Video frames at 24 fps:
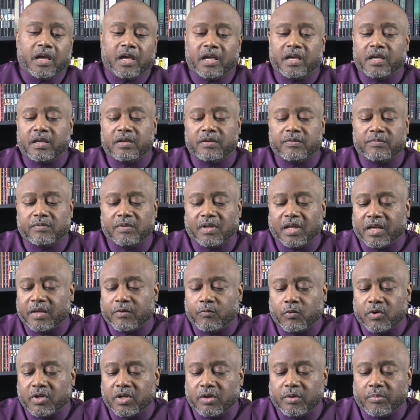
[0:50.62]
and like
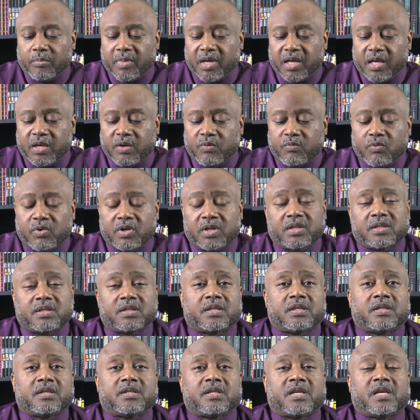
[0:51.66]
one of the main ones
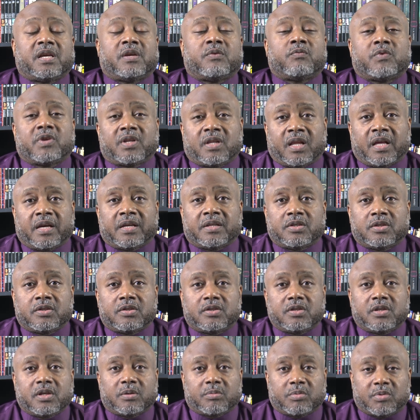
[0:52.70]
is in
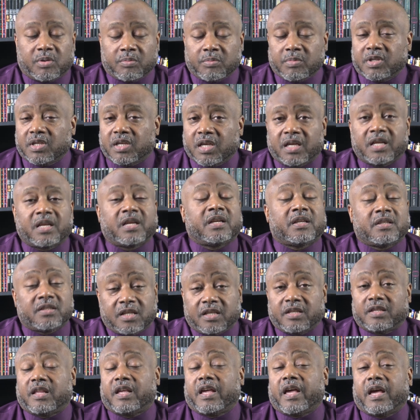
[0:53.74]
relationships. I'm gonna get
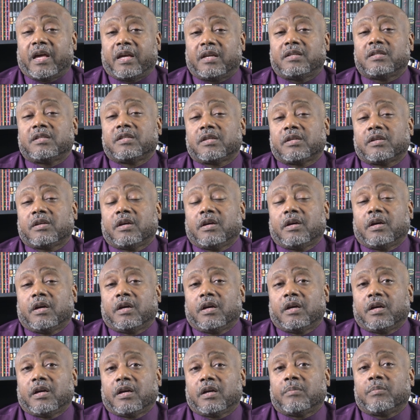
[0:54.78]
into that.
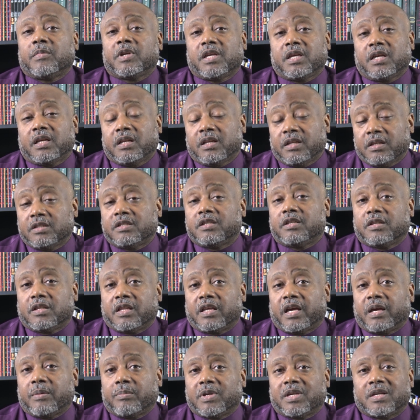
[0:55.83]
I'm gonna get into
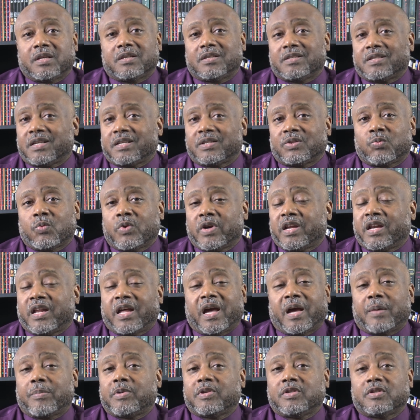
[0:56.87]
that because that's where it
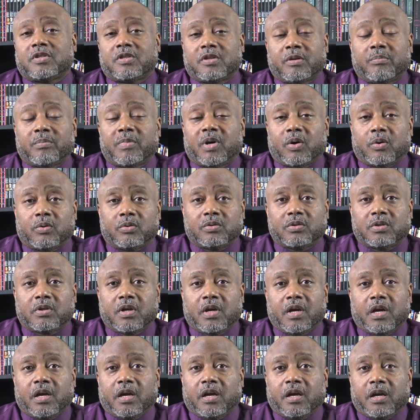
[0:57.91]
happens the most.
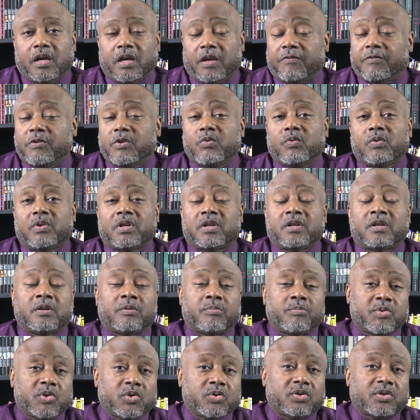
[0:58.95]
If you in an
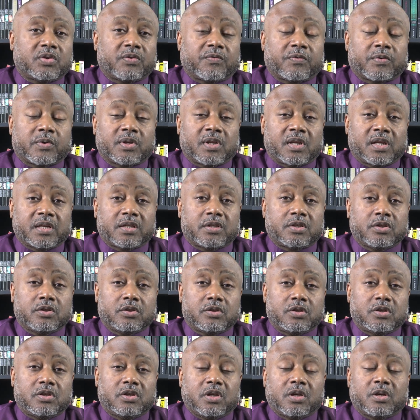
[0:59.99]
abusive
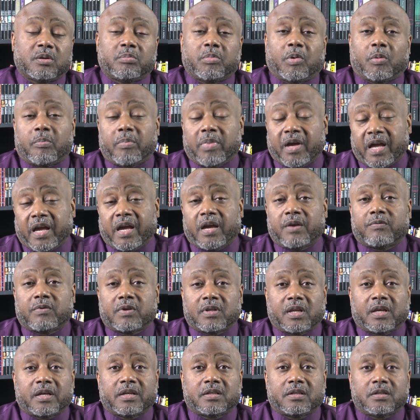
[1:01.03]
relationship, a bad
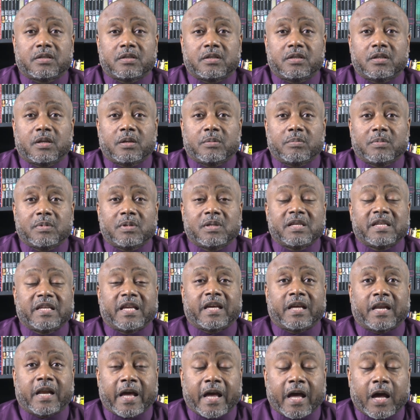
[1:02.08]
relationship,
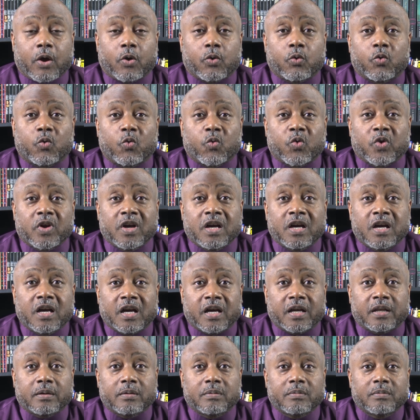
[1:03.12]
get out,
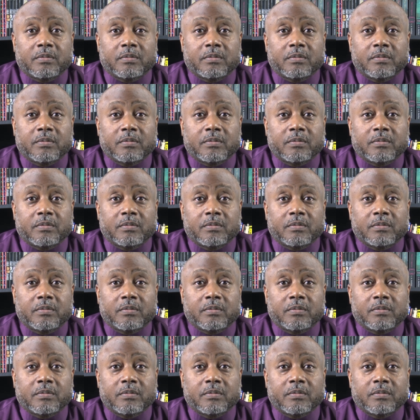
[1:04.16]
run.